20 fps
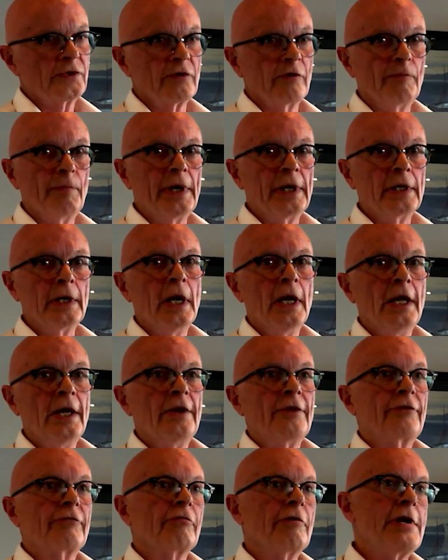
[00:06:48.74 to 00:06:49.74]
there have been
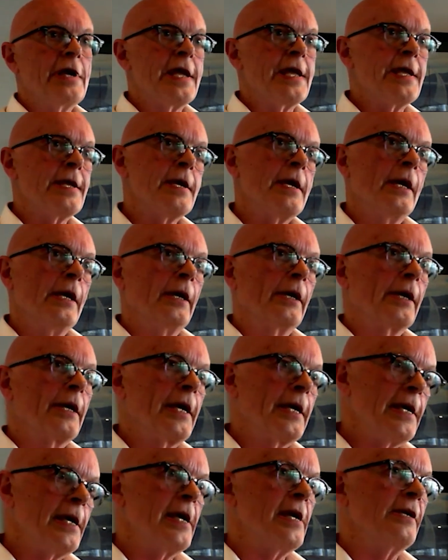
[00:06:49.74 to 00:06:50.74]
three
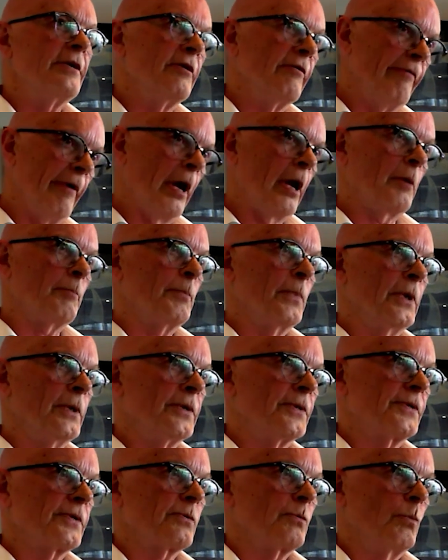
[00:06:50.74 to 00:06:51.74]
key
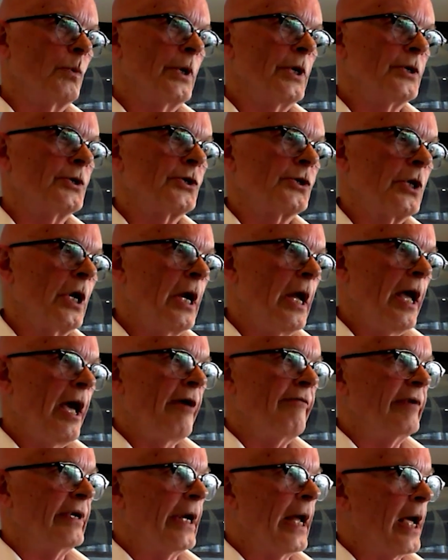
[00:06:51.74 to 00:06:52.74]
developments which
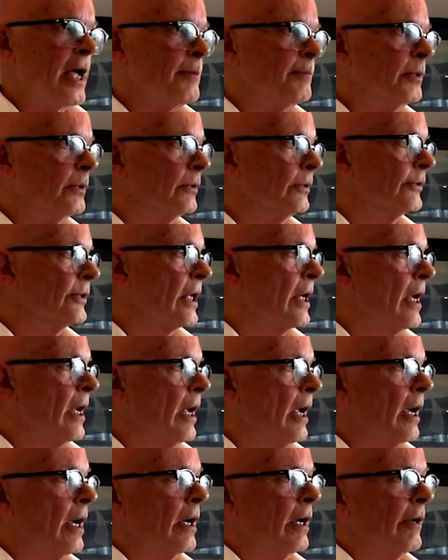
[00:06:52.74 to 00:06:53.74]
have enabled
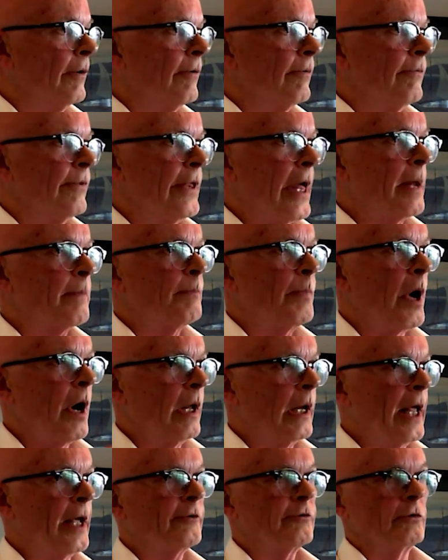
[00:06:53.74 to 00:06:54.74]
that
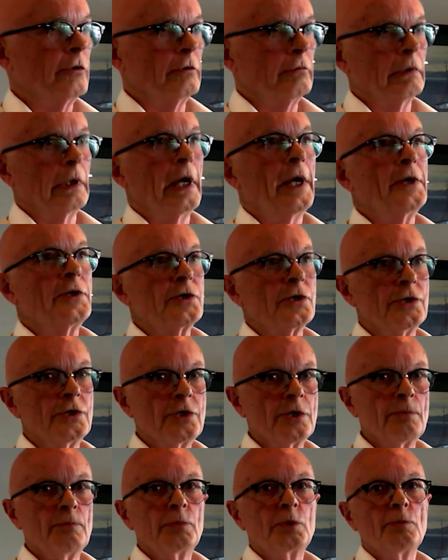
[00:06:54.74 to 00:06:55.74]
bilateral
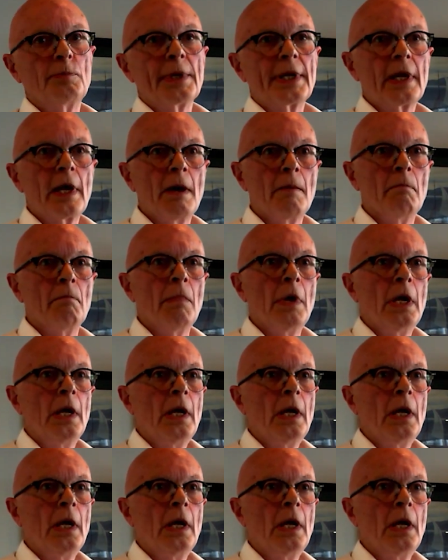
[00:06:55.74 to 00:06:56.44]
relationship to become